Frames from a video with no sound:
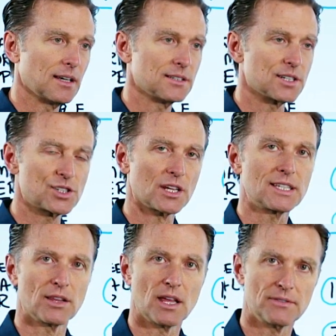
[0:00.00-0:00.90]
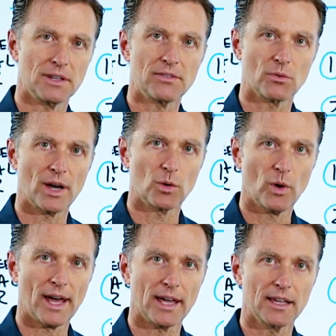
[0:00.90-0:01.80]
to shut down that fever right
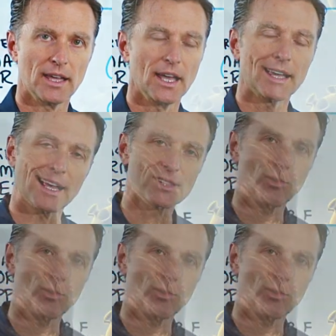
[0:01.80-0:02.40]
away, guess